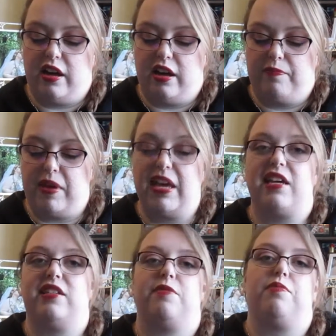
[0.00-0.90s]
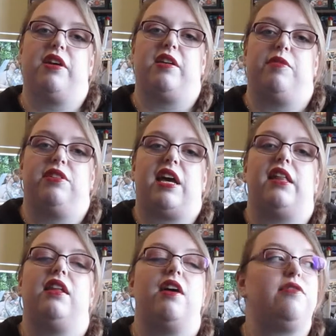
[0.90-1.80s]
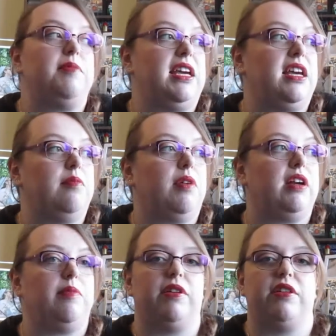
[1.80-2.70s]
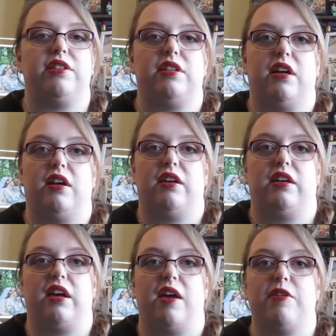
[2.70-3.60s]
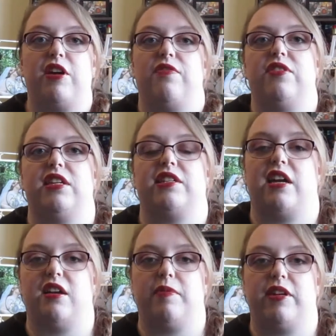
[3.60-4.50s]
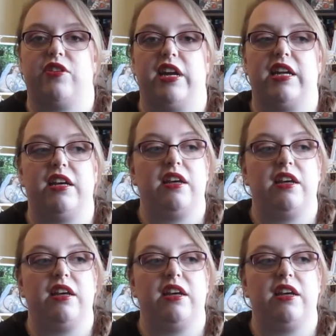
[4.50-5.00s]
making some printables. I loved making printables. I'm a graphic designer by trade.